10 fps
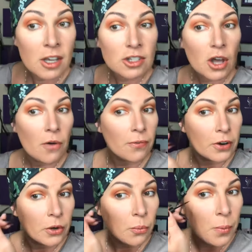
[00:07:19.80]
So for
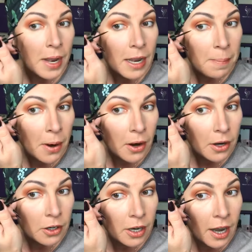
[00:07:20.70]
your wing
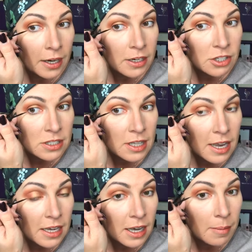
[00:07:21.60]
part, you're kind of just
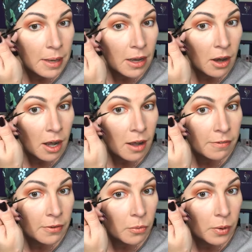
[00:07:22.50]
like coming
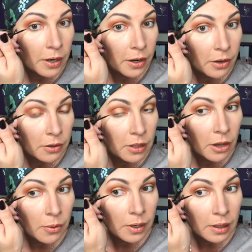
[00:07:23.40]
off where your
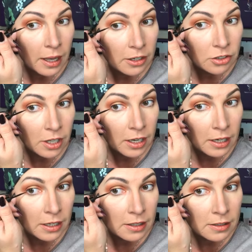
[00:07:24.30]
lower lash line
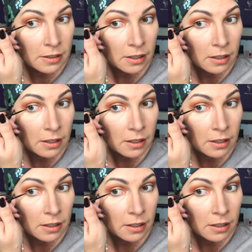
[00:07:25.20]
is.